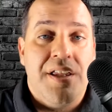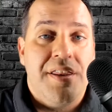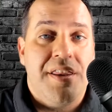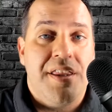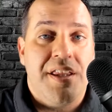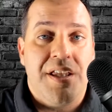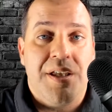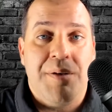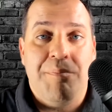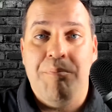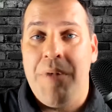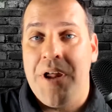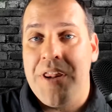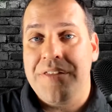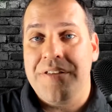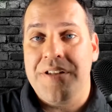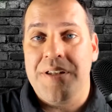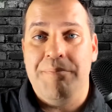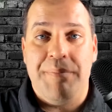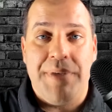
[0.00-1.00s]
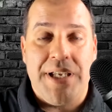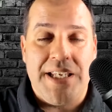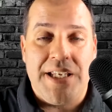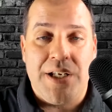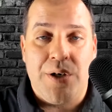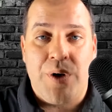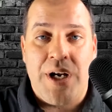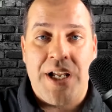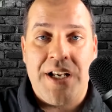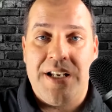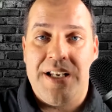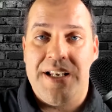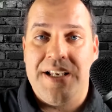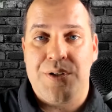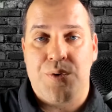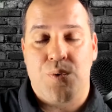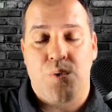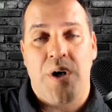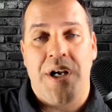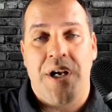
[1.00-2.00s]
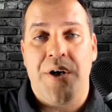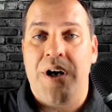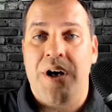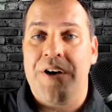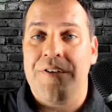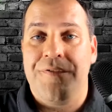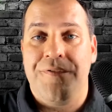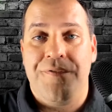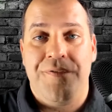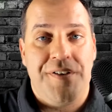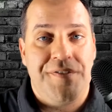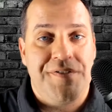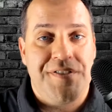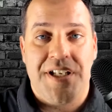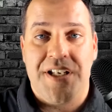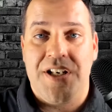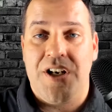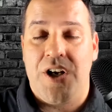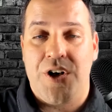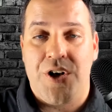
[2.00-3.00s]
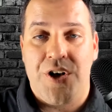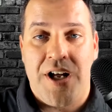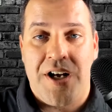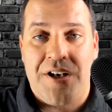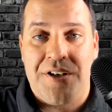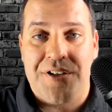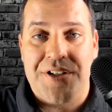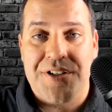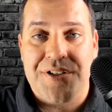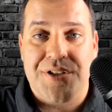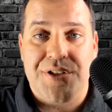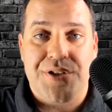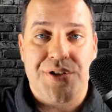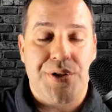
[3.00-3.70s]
the monthly median rent is right around $1,500.